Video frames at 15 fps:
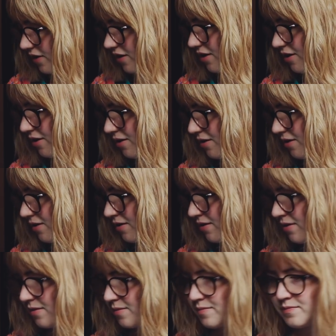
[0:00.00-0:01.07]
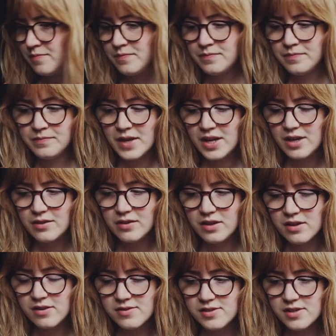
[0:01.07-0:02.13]
Um,
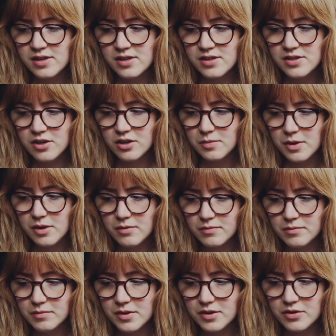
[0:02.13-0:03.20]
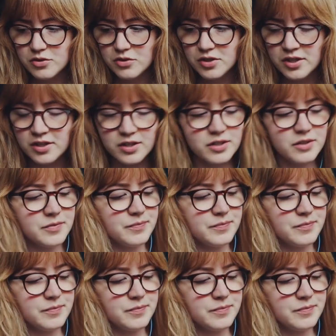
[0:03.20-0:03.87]
anything else I need to talk about about the drink?